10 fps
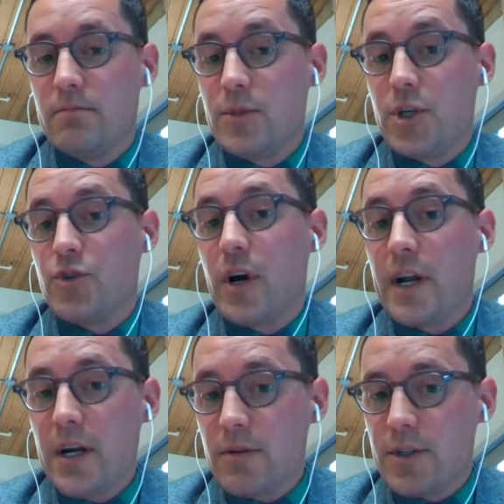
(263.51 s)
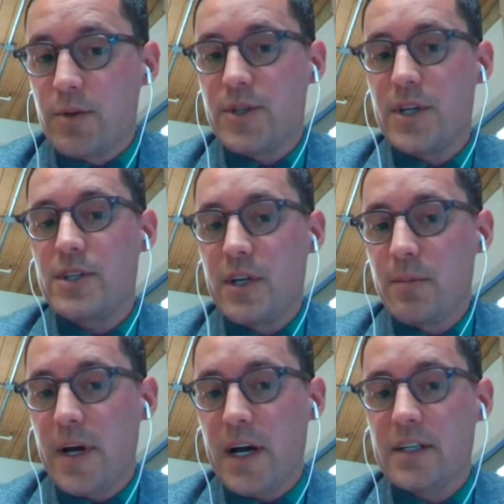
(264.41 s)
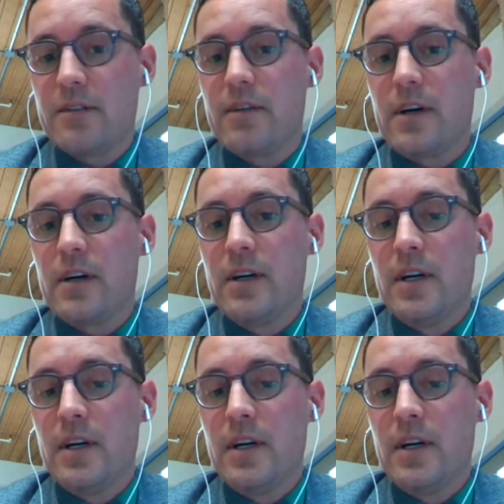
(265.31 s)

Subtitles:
to try it out, to assess the impact of a